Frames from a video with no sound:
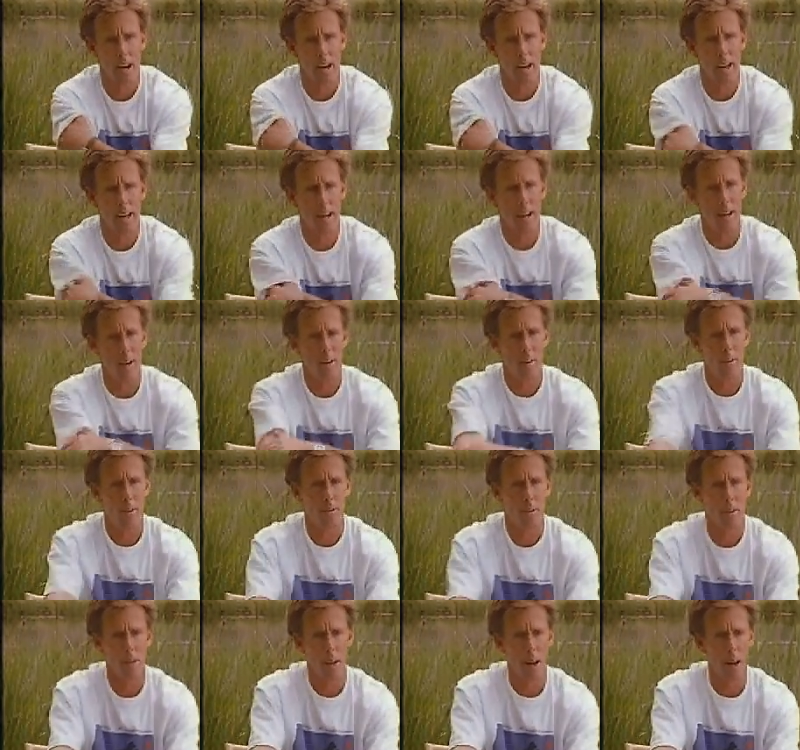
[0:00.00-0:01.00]
I
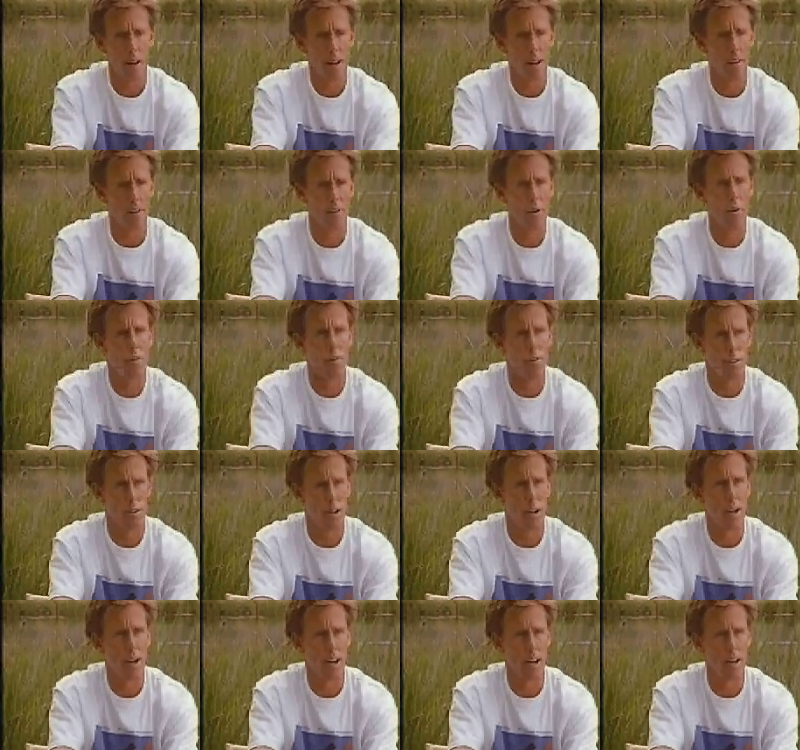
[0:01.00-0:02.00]
think a few of us
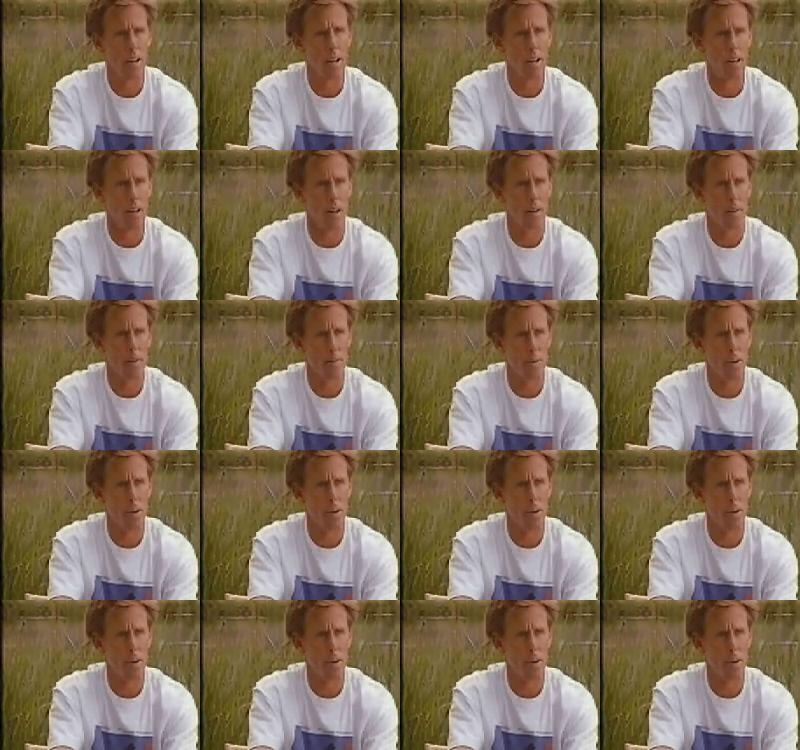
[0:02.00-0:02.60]
had an idea that,